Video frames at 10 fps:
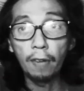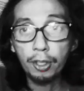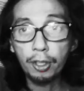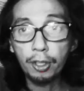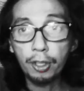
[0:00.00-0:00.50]

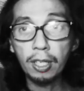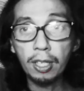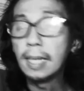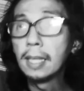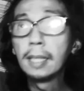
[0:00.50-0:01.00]

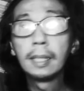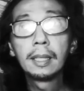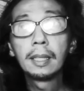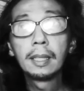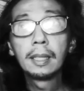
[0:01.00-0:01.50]
unfortunately,
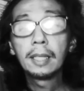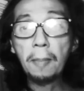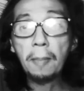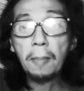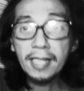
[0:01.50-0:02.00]

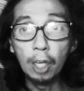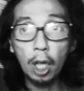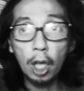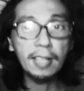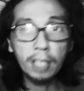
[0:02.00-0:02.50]
Sebastian
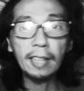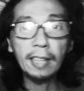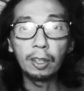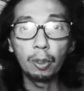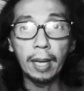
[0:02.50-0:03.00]
lost that
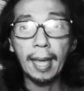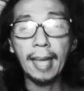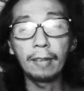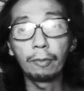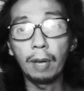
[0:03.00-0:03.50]
duel and,